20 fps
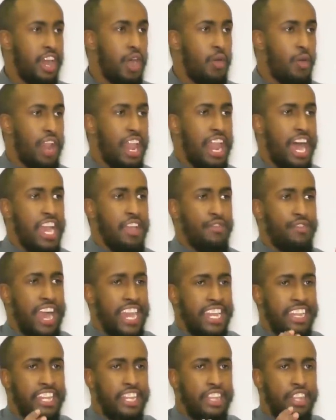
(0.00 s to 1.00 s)
Oh Allah, if
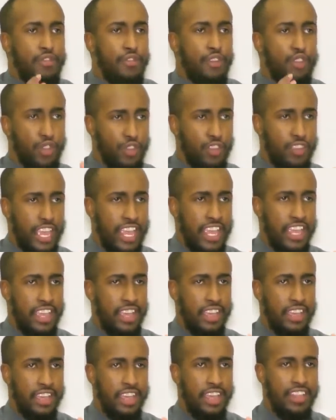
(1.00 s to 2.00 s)
I did this for your sake,
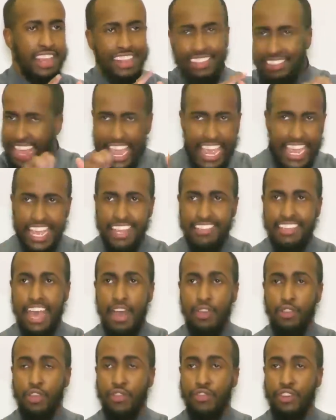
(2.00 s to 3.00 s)
then take us
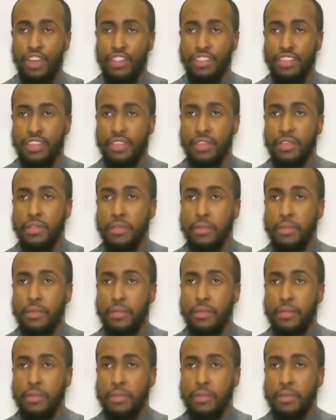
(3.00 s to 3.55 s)
out of what?